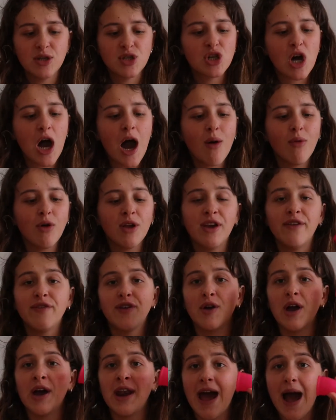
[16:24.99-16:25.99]
So I will give
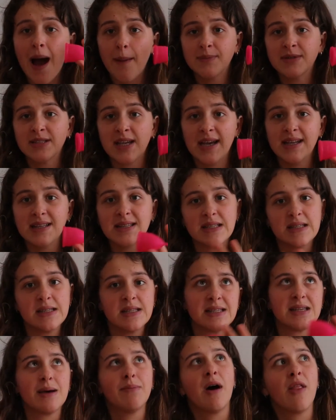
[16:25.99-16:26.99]
you an update
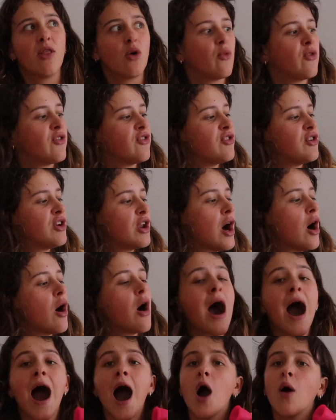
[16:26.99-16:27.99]
in some other video
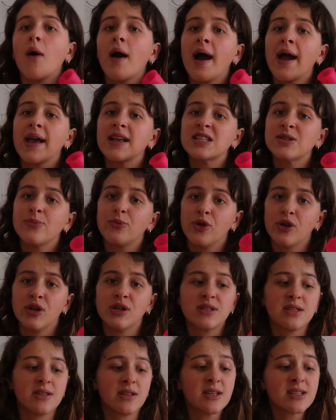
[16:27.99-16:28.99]
how I
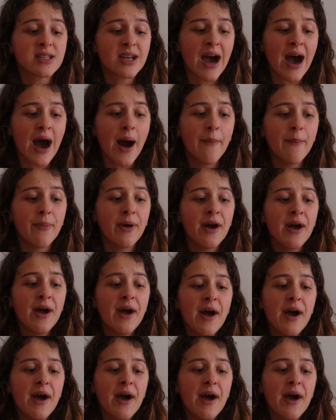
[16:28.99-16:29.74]
experienced this cup.